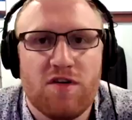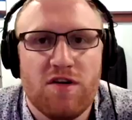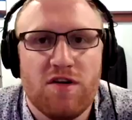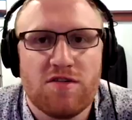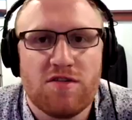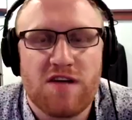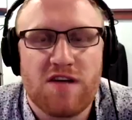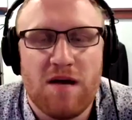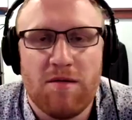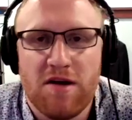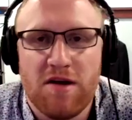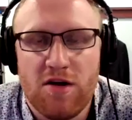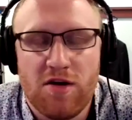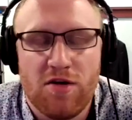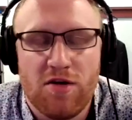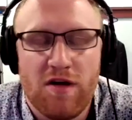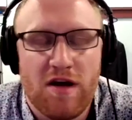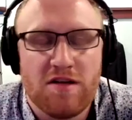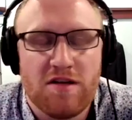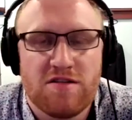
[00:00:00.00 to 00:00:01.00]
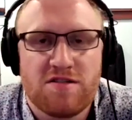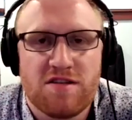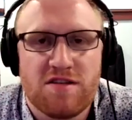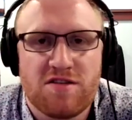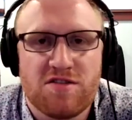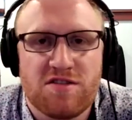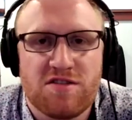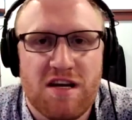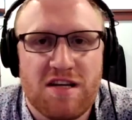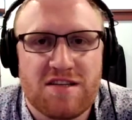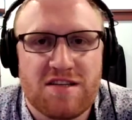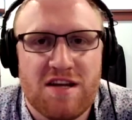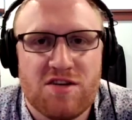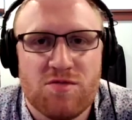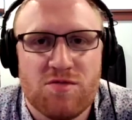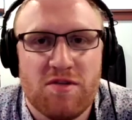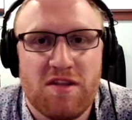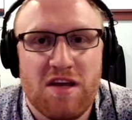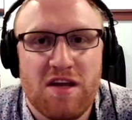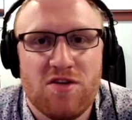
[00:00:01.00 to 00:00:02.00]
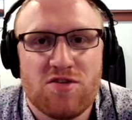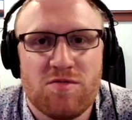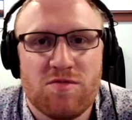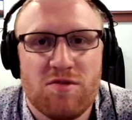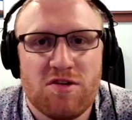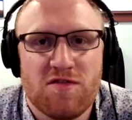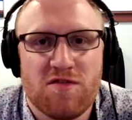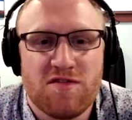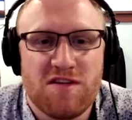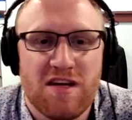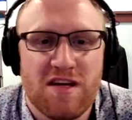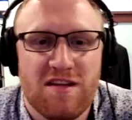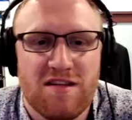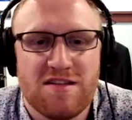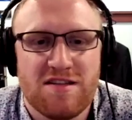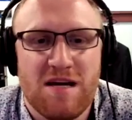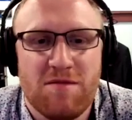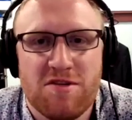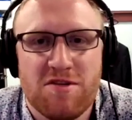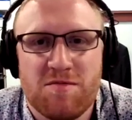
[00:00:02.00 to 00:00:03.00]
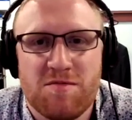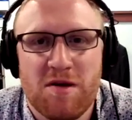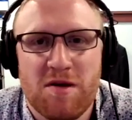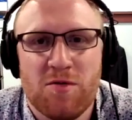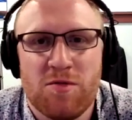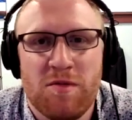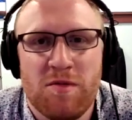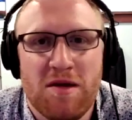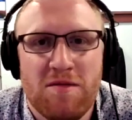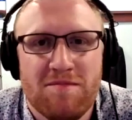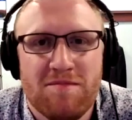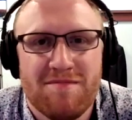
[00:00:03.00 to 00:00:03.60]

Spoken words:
your time. I know you're on such a tight schedule, but thank you so much for taking the time to speak with me.